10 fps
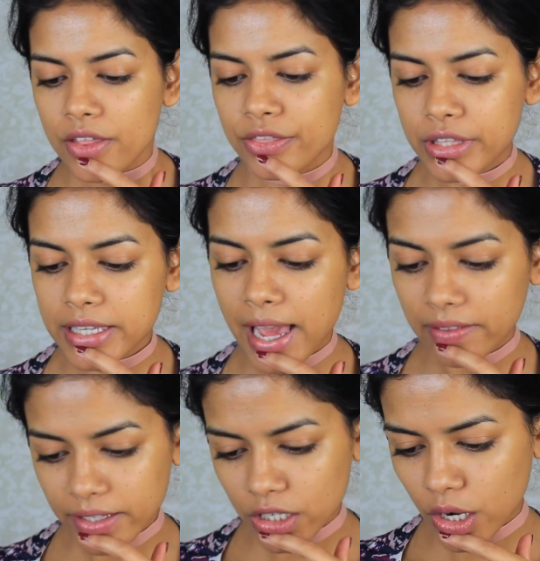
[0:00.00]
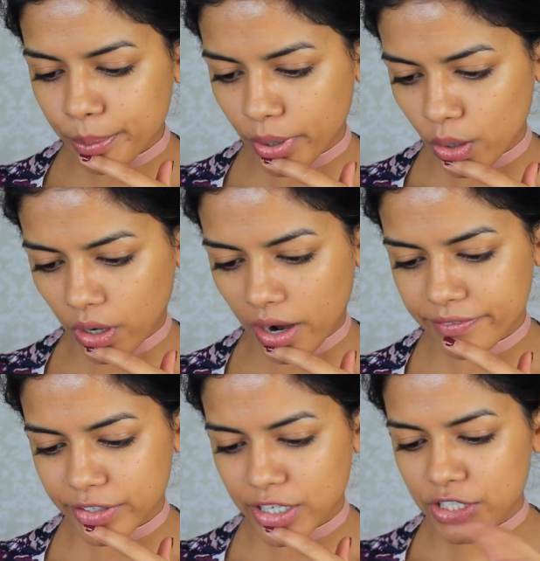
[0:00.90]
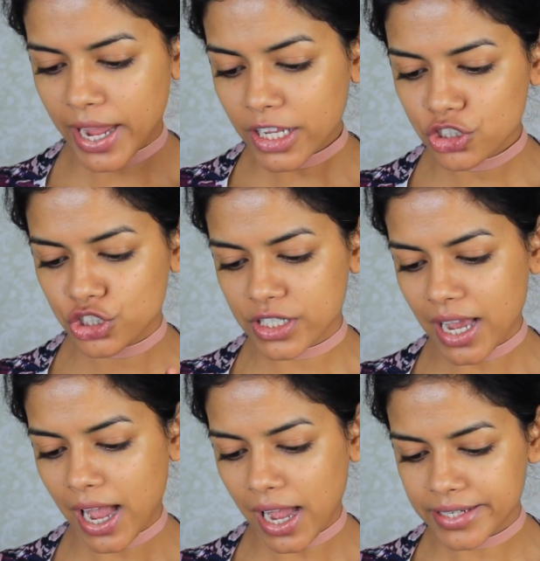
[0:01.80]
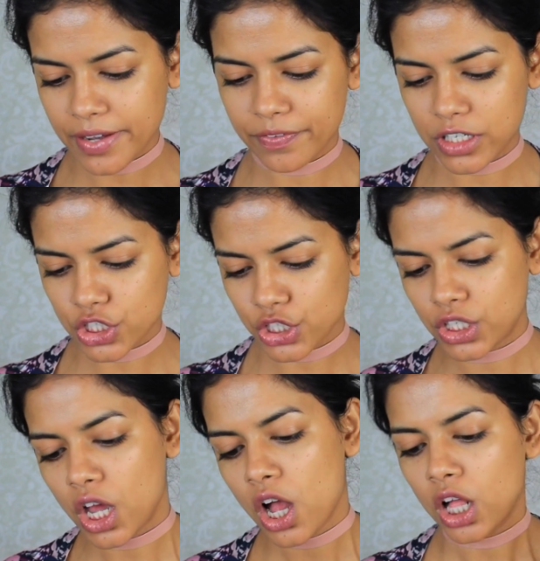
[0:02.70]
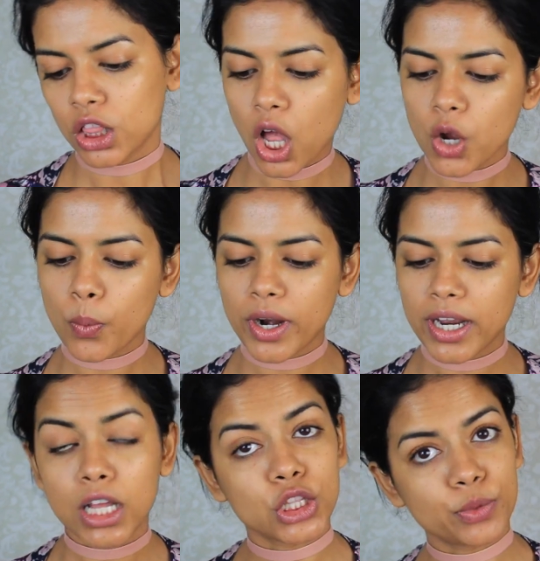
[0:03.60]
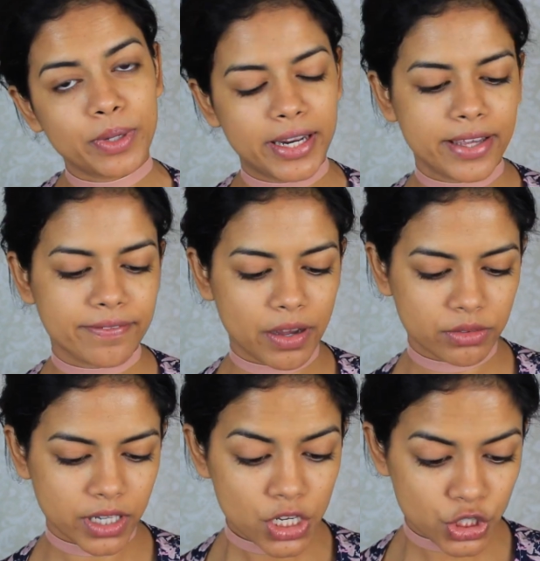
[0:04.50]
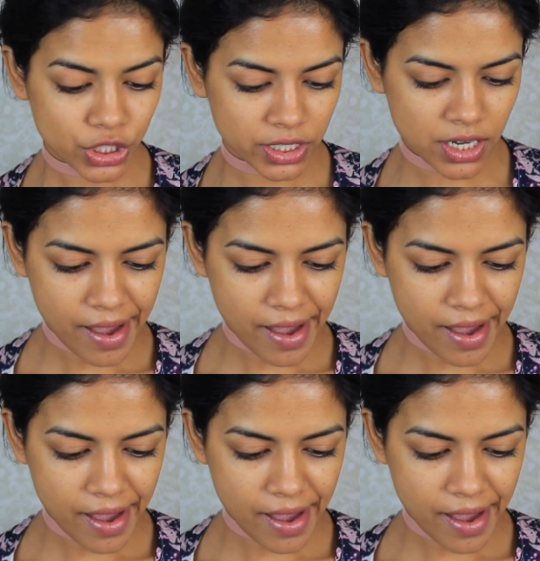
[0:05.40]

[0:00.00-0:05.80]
the LA Girl Pro Coverage HD High Definition Long Wear Illuminating Foundation.